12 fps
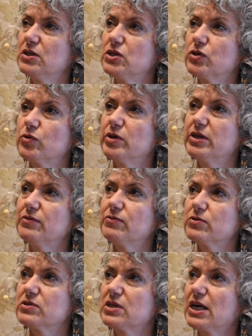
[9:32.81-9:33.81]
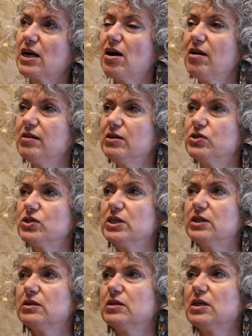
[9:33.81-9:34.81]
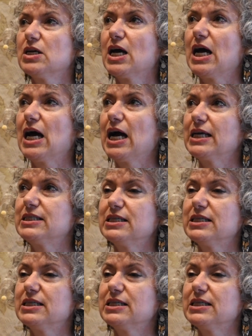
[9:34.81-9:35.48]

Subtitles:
degree for psychology, I